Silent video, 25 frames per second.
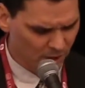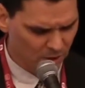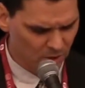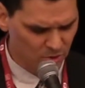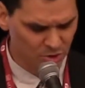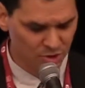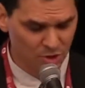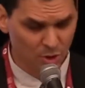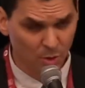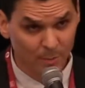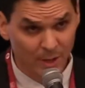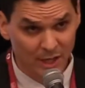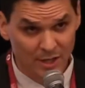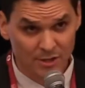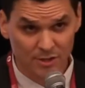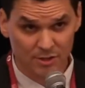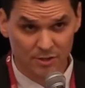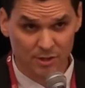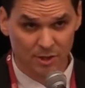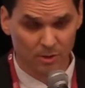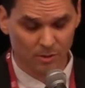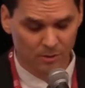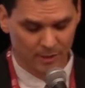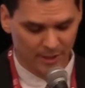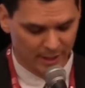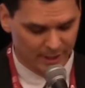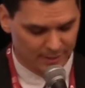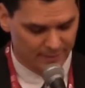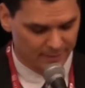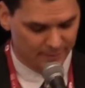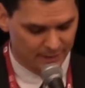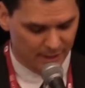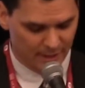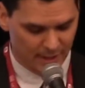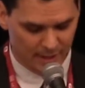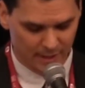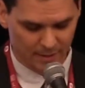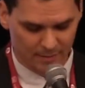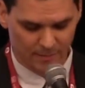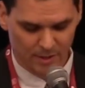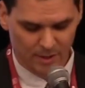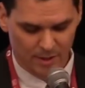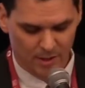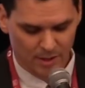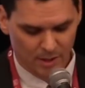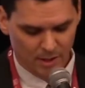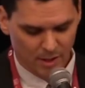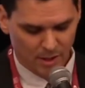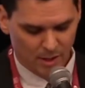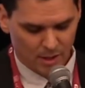So much so that
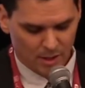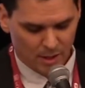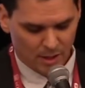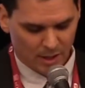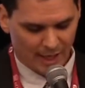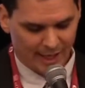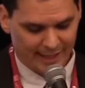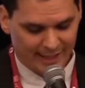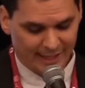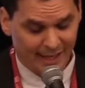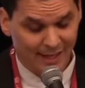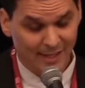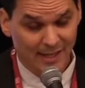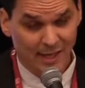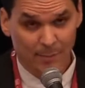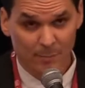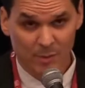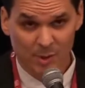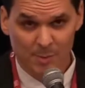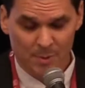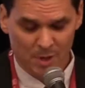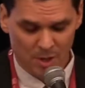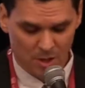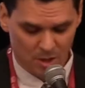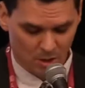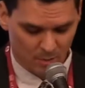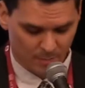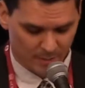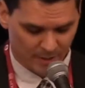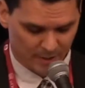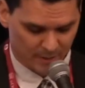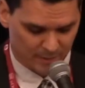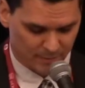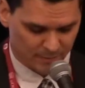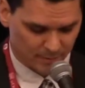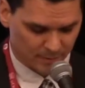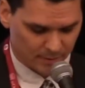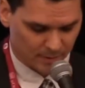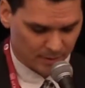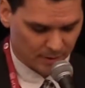I can't name them all, but